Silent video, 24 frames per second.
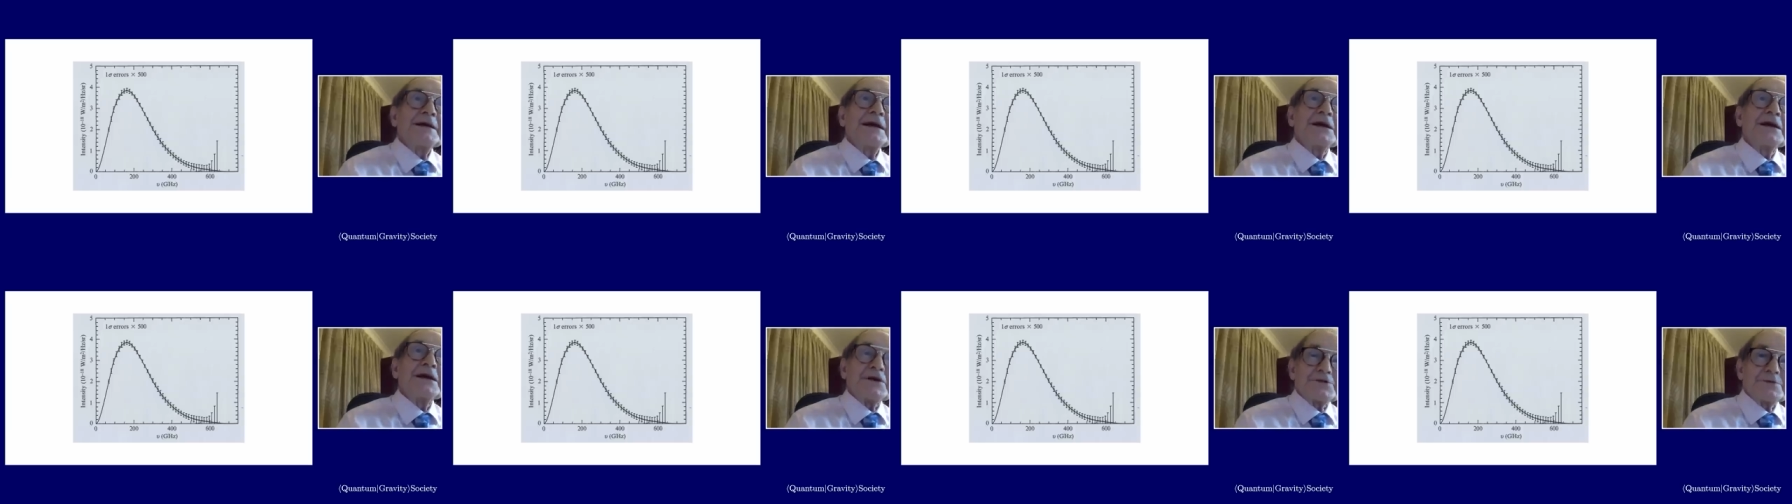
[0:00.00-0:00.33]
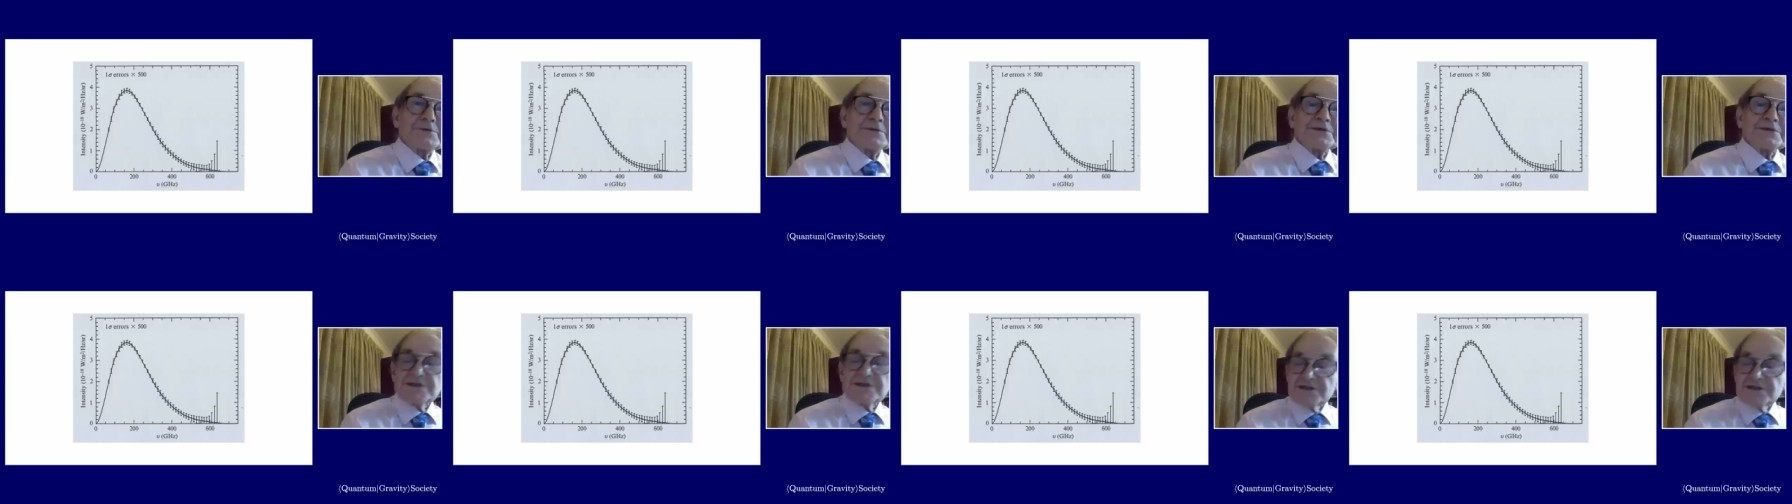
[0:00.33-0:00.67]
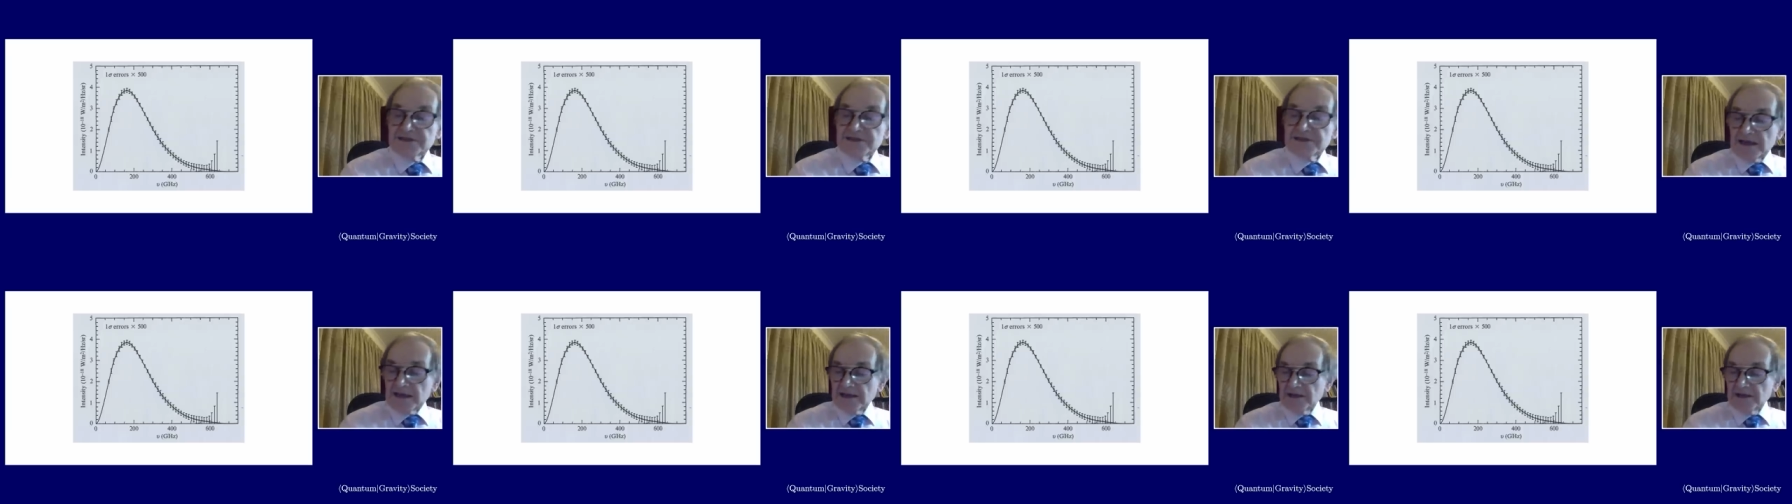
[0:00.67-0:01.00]
which is the
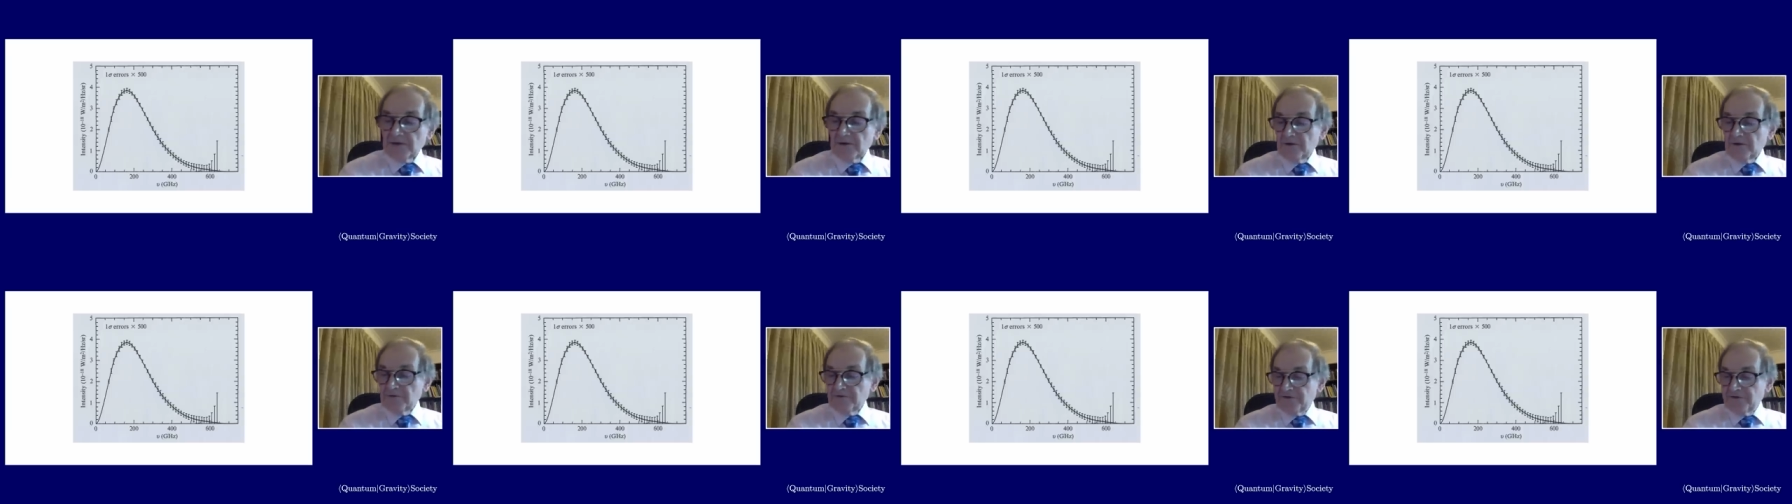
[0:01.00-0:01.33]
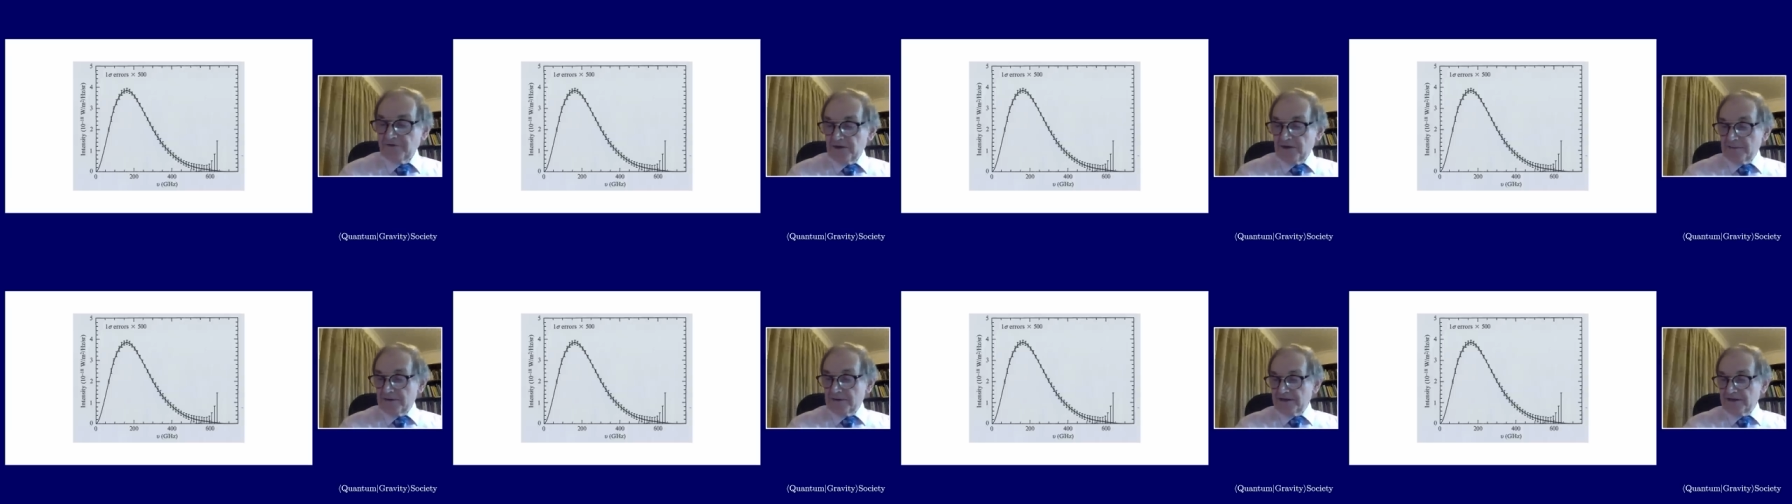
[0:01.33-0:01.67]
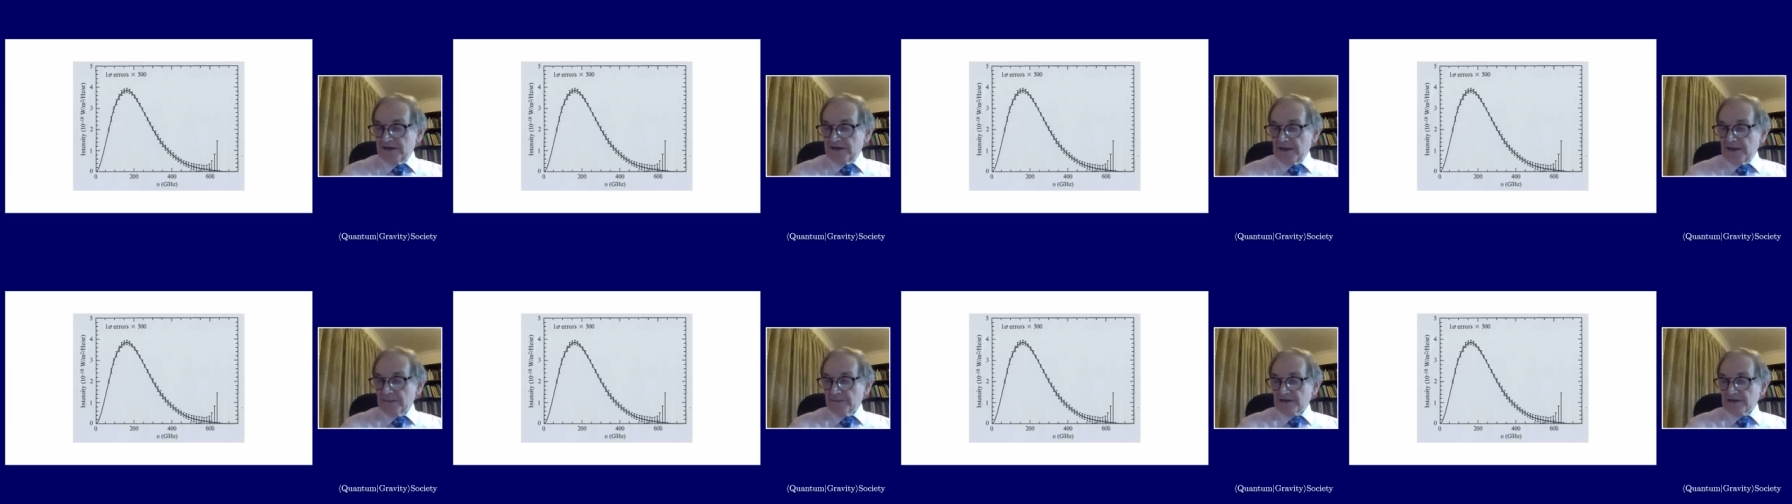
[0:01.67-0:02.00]
second law of
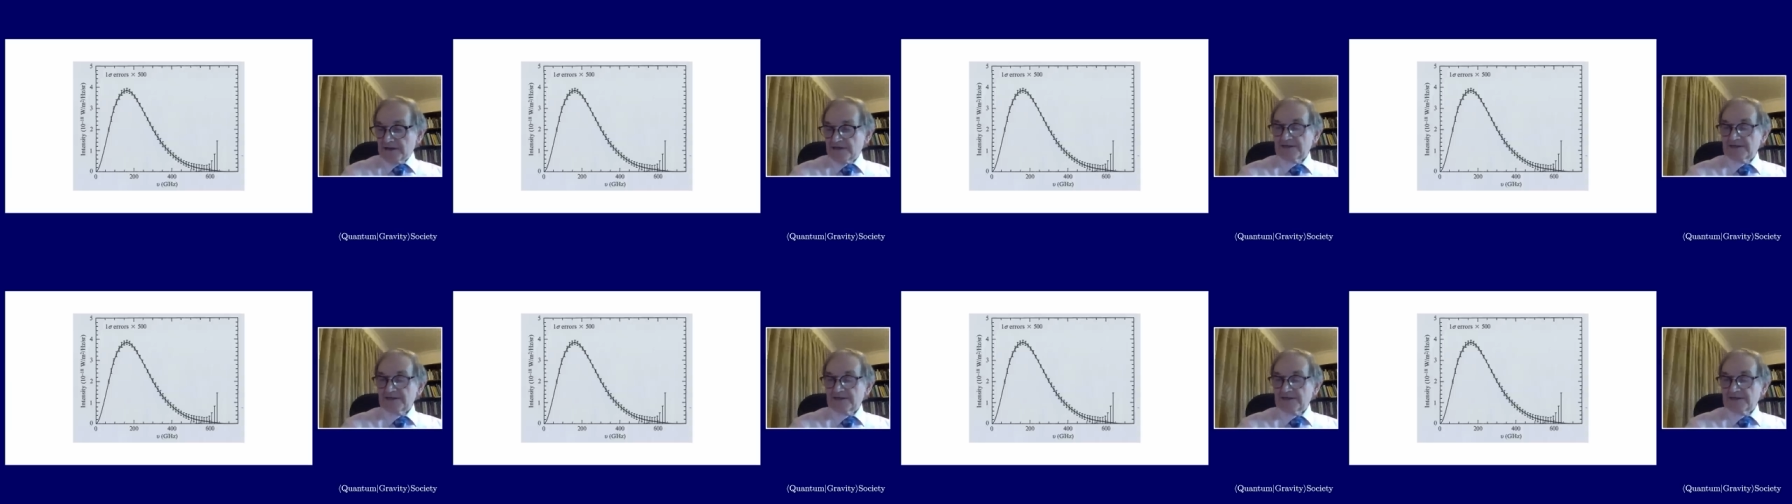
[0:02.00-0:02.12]
thermodynamics.